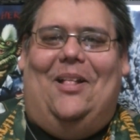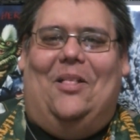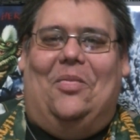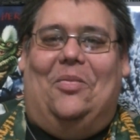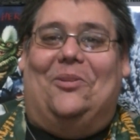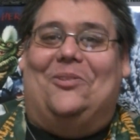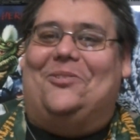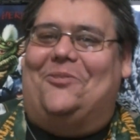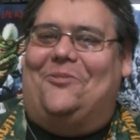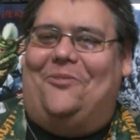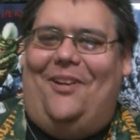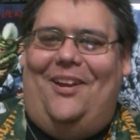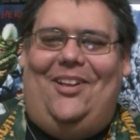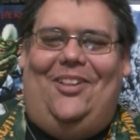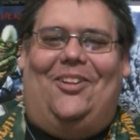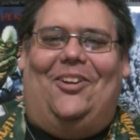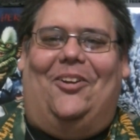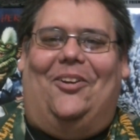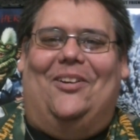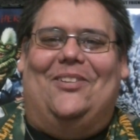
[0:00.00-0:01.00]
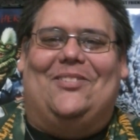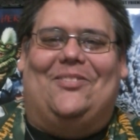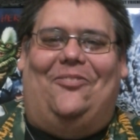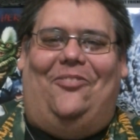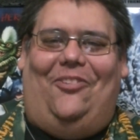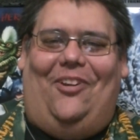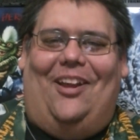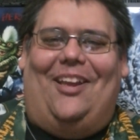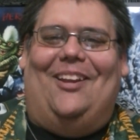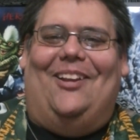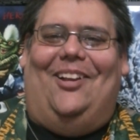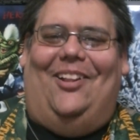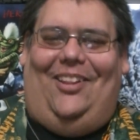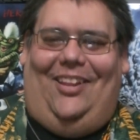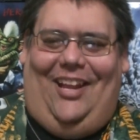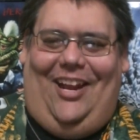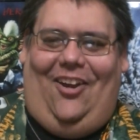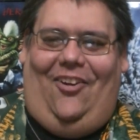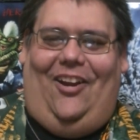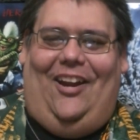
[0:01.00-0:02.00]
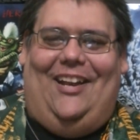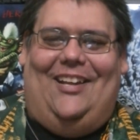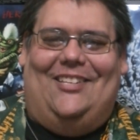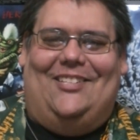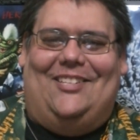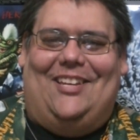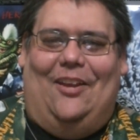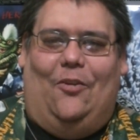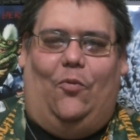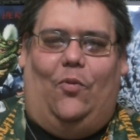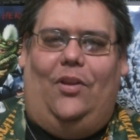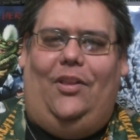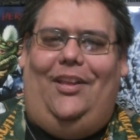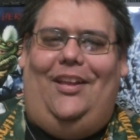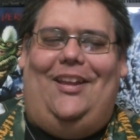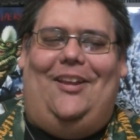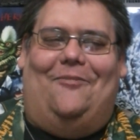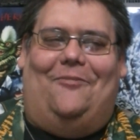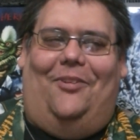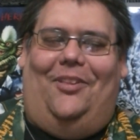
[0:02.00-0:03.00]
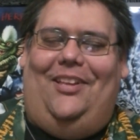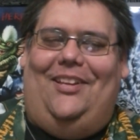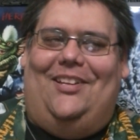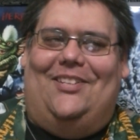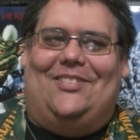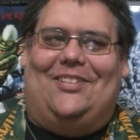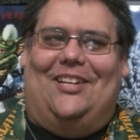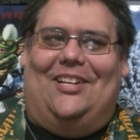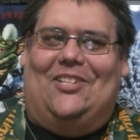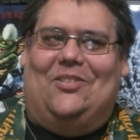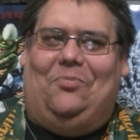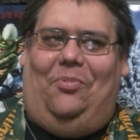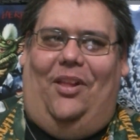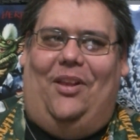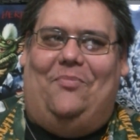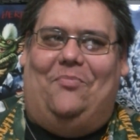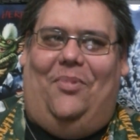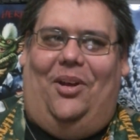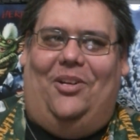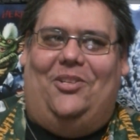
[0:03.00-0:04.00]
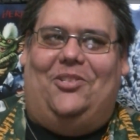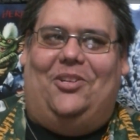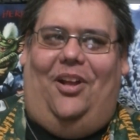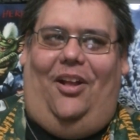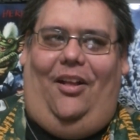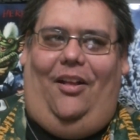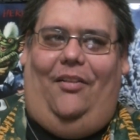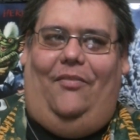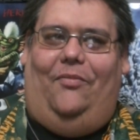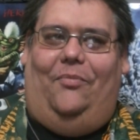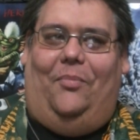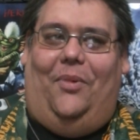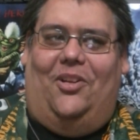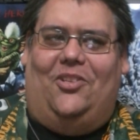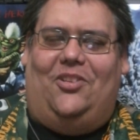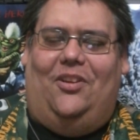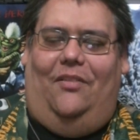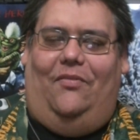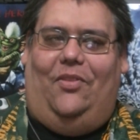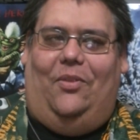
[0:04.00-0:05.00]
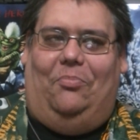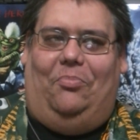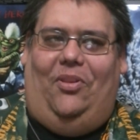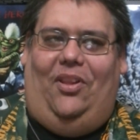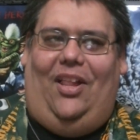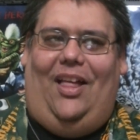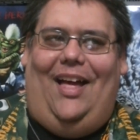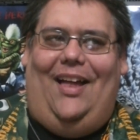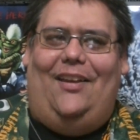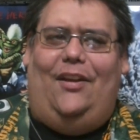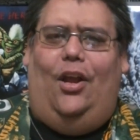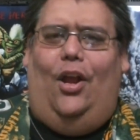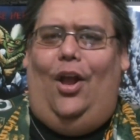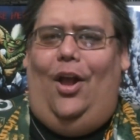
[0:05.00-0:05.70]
The trailer is fucking hilarious. It really doesn't explain much of the plot,